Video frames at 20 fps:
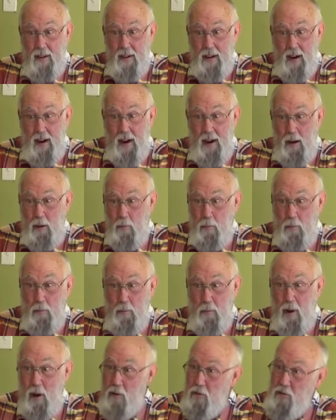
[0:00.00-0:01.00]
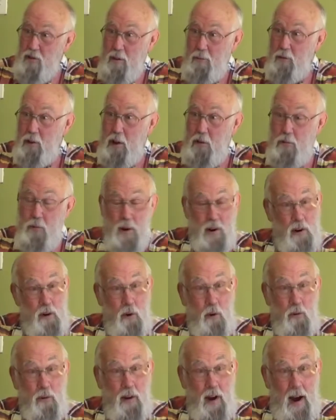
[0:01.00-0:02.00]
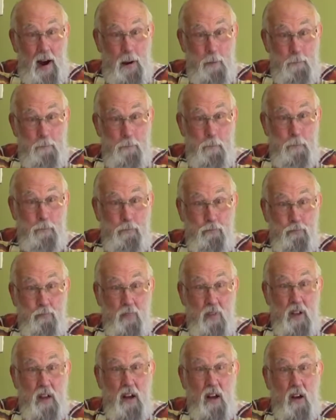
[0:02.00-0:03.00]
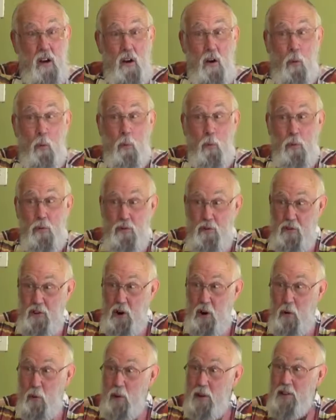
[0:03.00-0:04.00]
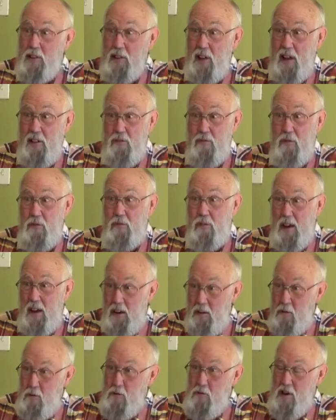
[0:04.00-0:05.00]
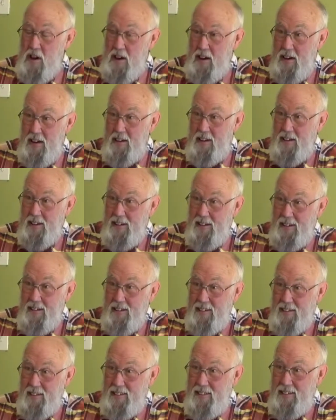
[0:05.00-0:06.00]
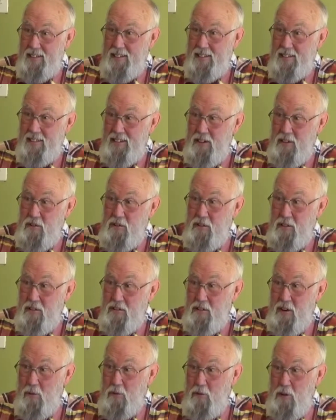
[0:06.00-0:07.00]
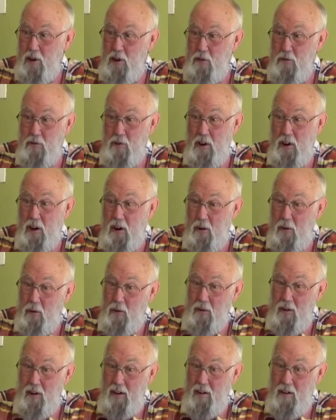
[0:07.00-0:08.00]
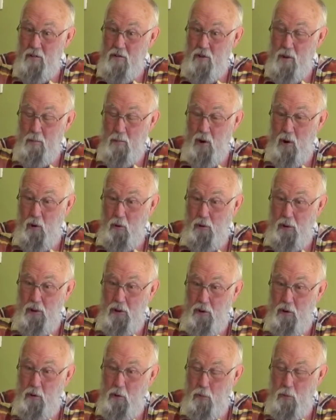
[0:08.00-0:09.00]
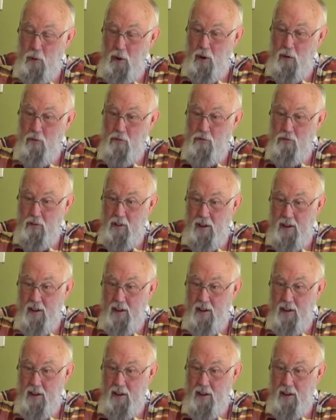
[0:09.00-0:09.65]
I'm a 73-year-old guy, still with lots of energy. Several years ago, Jim Golden, who was